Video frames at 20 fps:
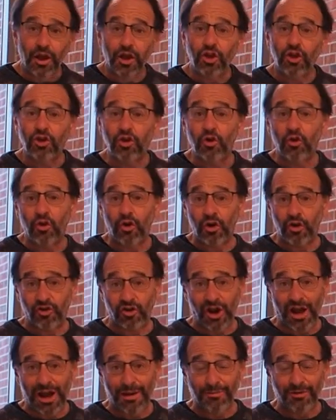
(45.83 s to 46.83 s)
Your
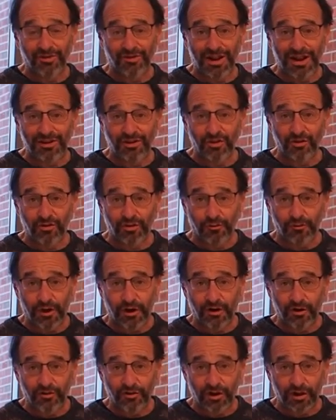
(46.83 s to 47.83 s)
job is not to use the
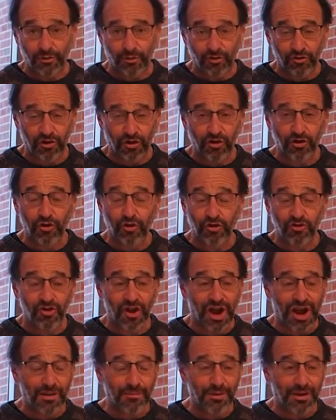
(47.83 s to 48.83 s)
fire extinguisher. Your
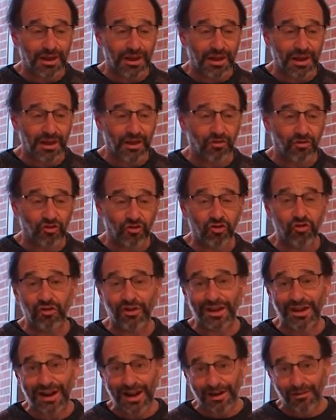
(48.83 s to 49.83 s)
job is to
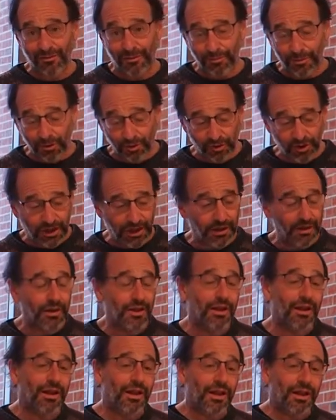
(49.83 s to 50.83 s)
get out of the building.
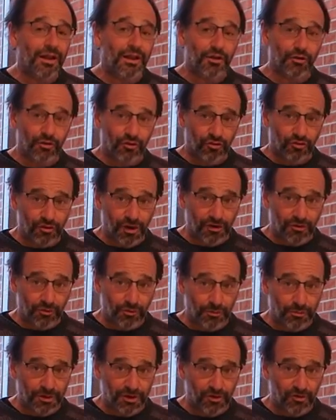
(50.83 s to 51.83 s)
Your instructor
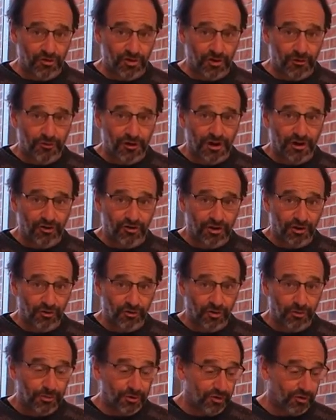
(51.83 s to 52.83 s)
will be using the fire
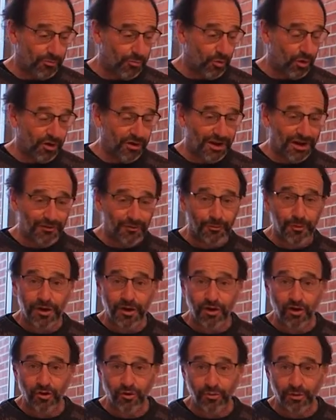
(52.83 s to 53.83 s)
extinguisher, but it's important that everybody
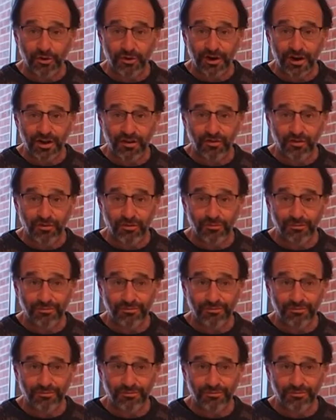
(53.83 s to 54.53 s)
knows where it is.